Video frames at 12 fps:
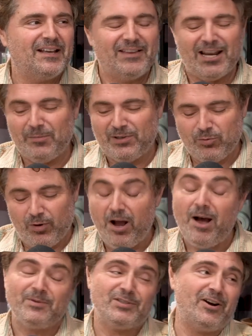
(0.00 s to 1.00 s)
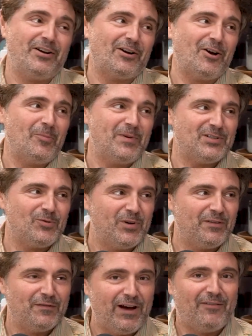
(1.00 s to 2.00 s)
That'll be. I'm sorry. Your copay is
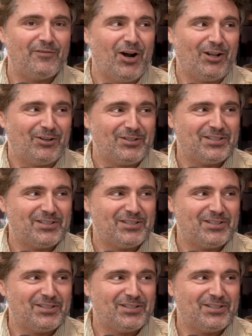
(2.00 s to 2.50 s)
$25.